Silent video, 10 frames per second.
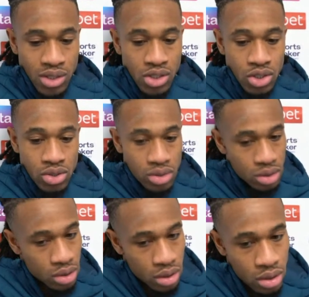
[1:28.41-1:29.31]
it's
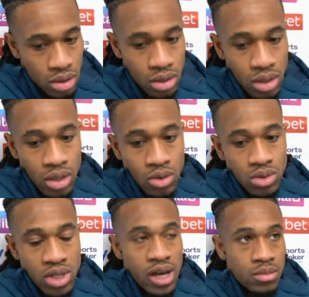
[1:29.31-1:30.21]
just little
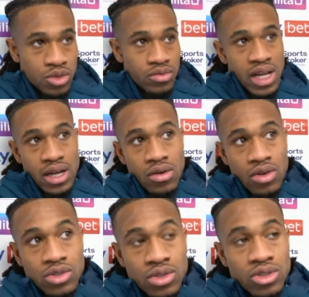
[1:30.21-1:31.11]
times of lack of
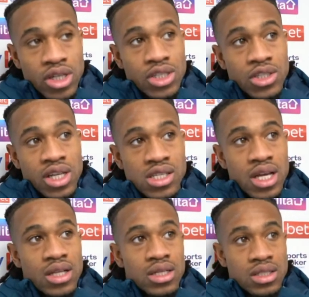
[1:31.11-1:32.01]
concentration that's
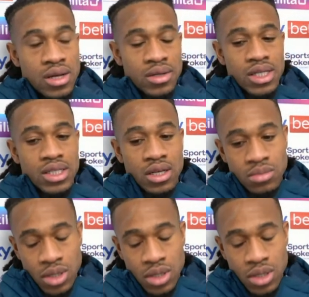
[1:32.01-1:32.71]
letting us down at times.